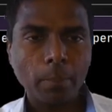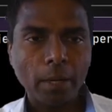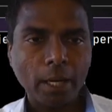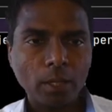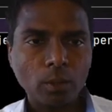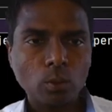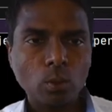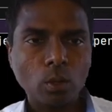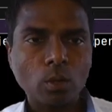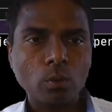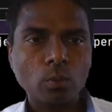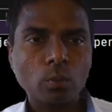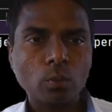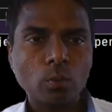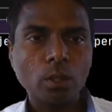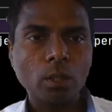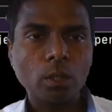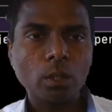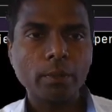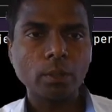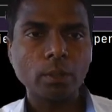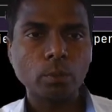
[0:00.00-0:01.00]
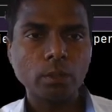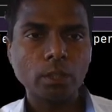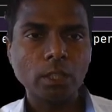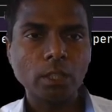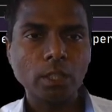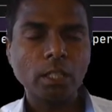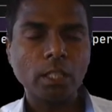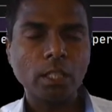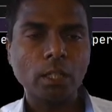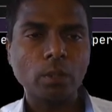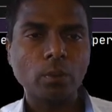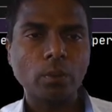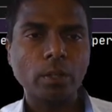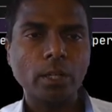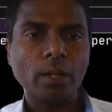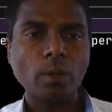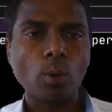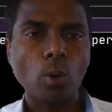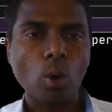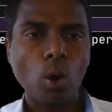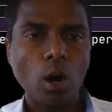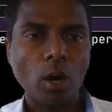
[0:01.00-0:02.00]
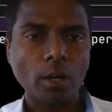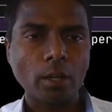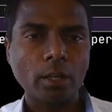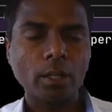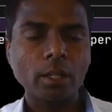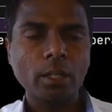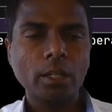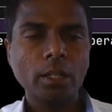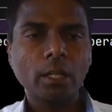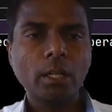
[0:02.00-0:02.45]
Python we'll be using keyword not.